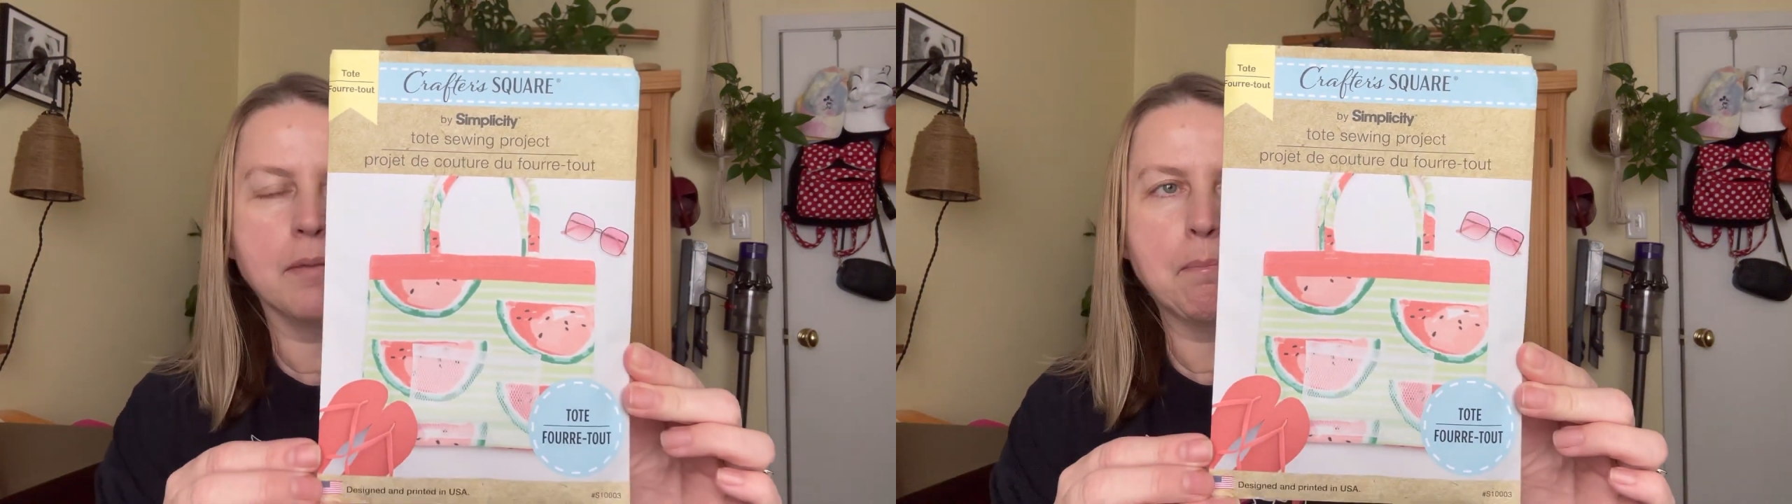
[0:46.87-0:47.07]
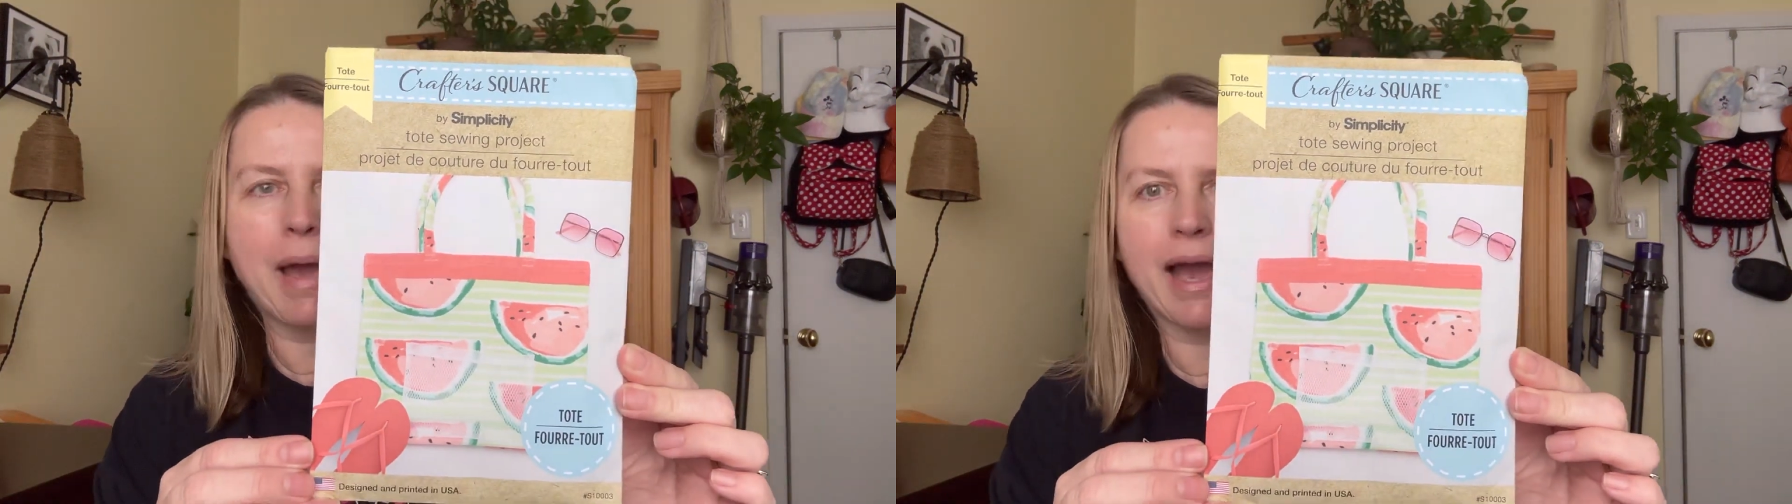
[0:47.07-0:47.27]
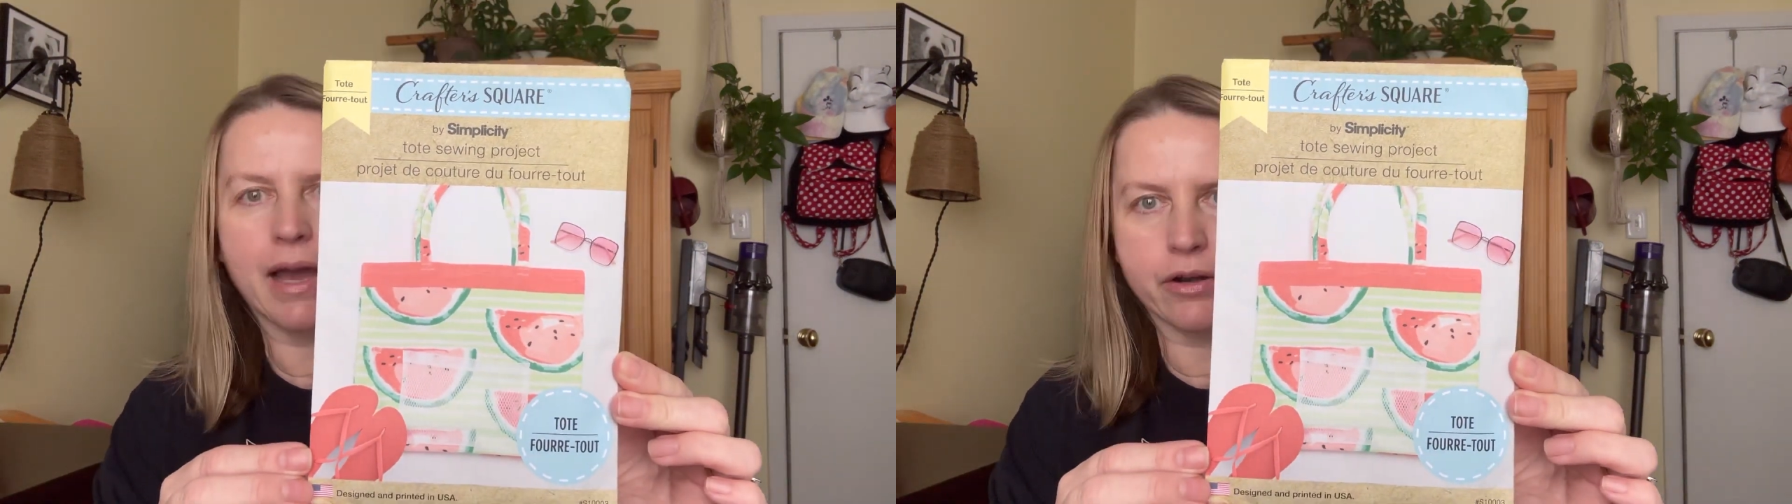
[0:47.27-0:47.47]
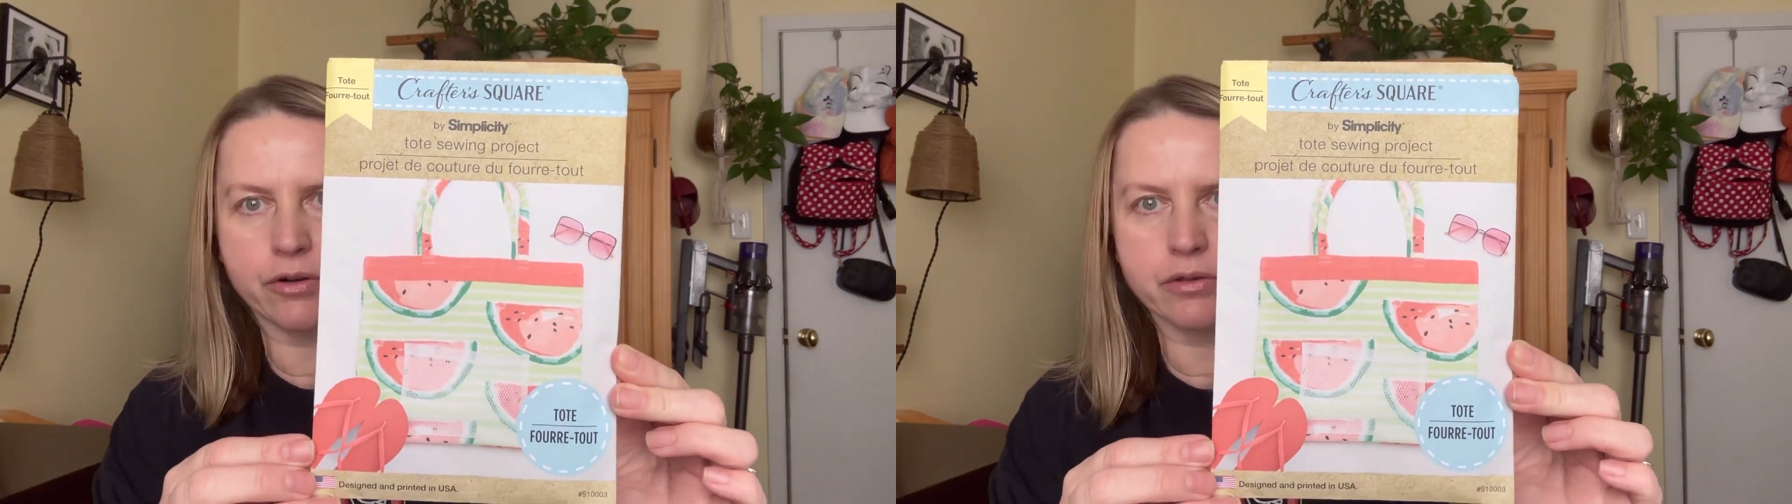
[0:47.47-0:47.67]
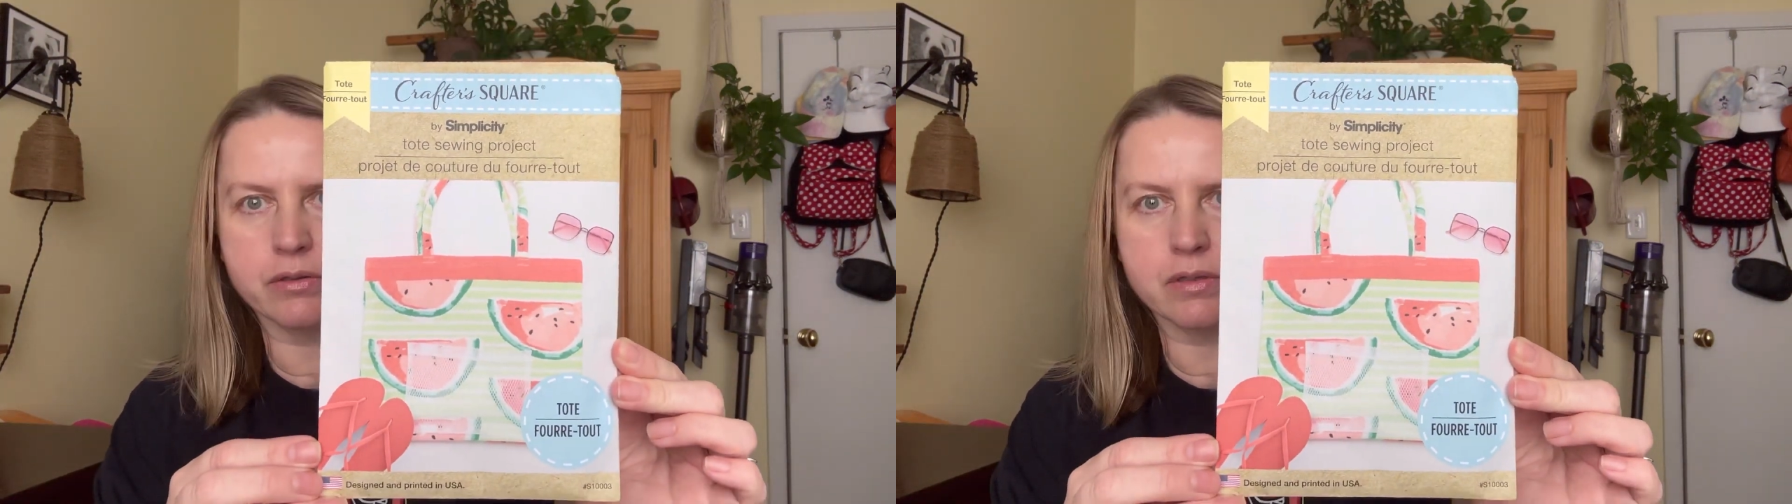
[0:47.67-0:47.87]

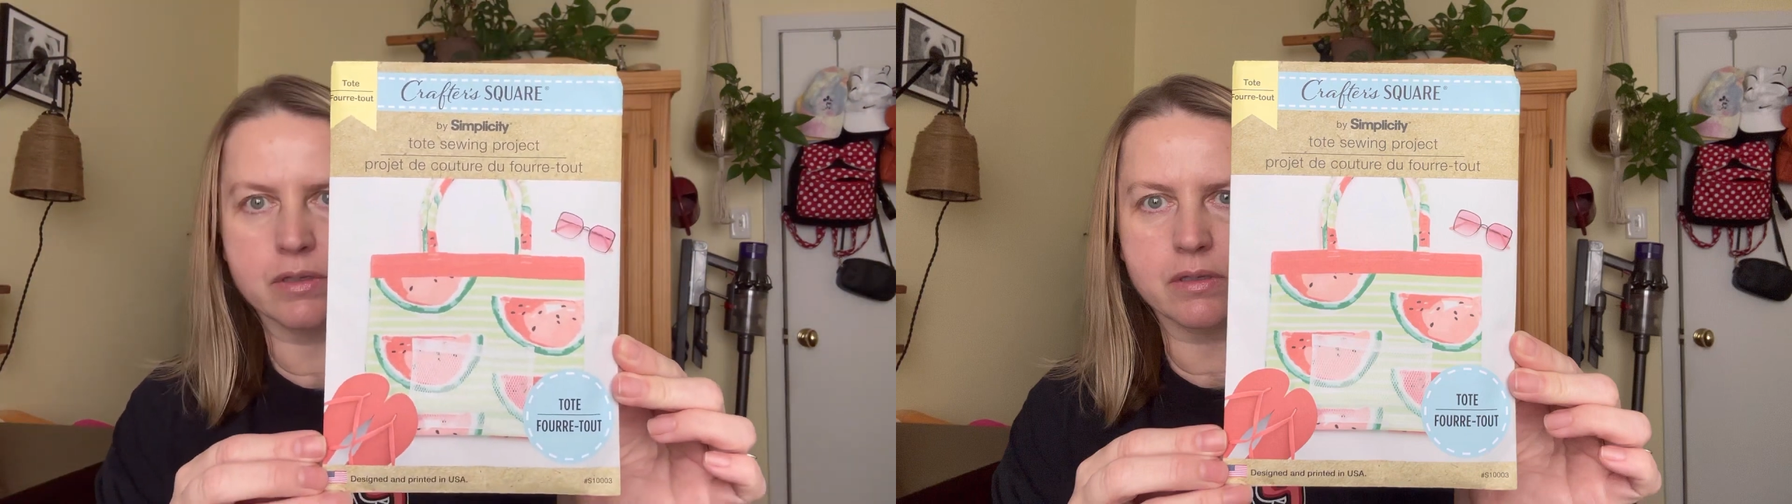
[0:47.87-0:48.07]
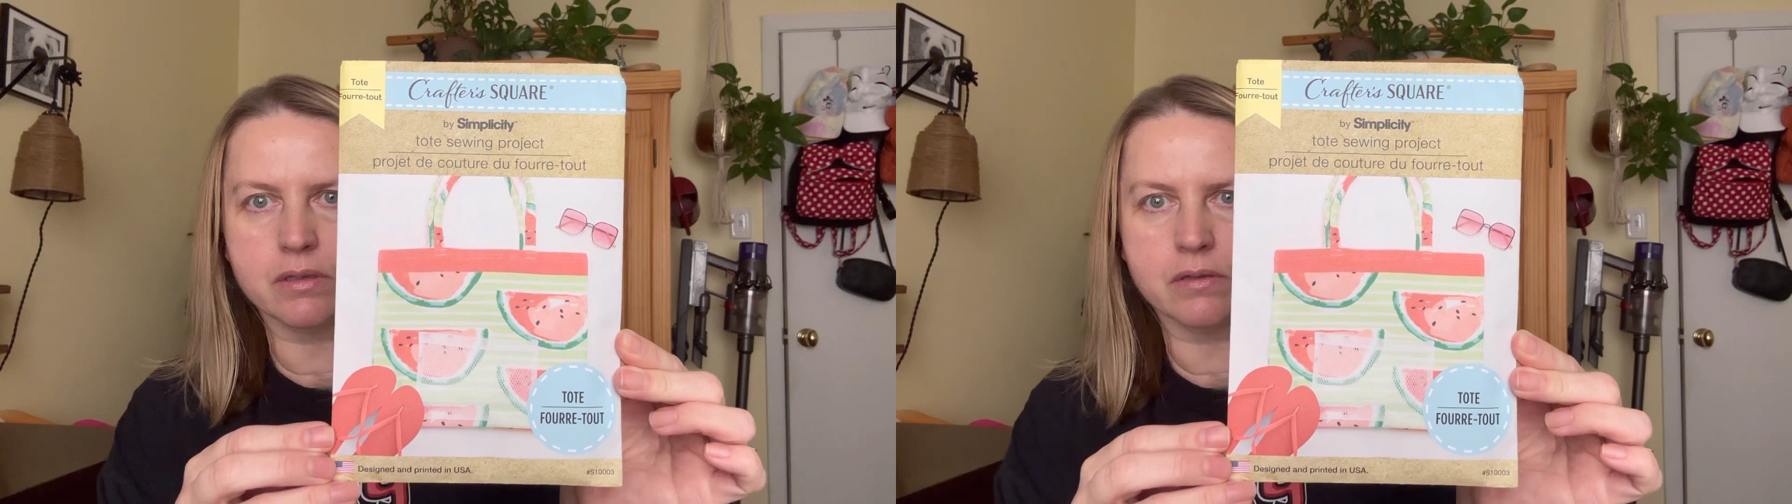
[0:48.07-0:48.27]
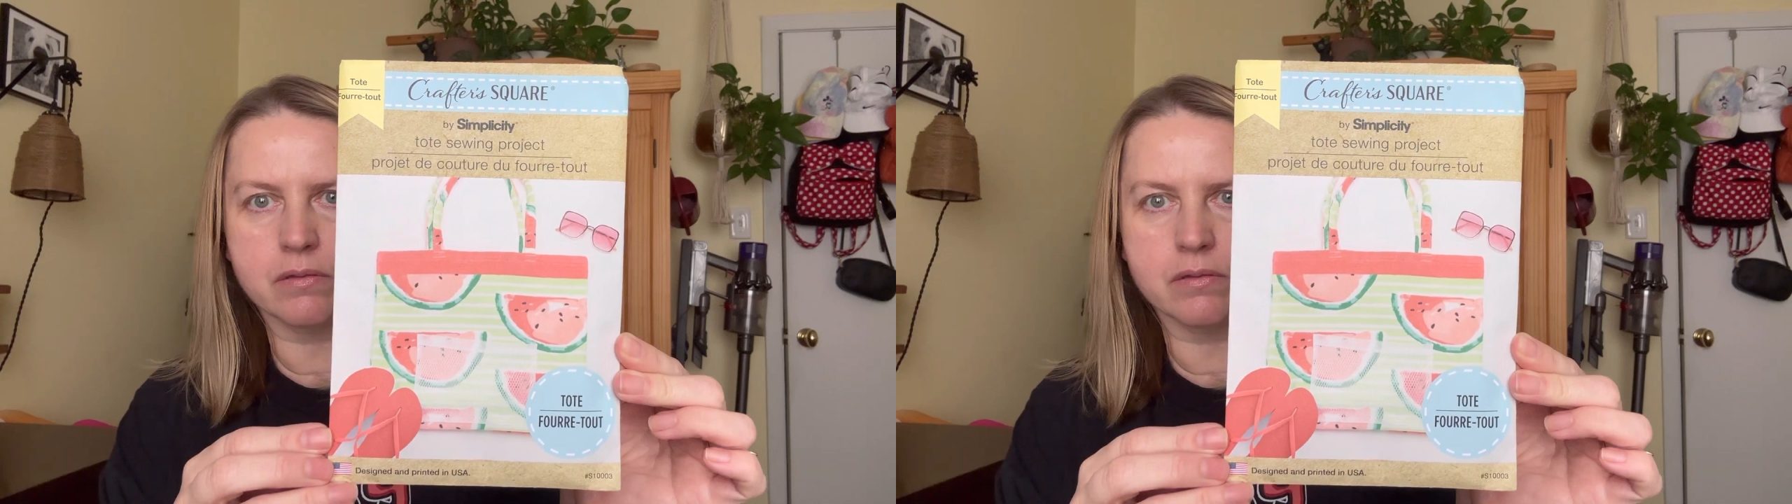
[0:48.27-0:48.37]
patterns.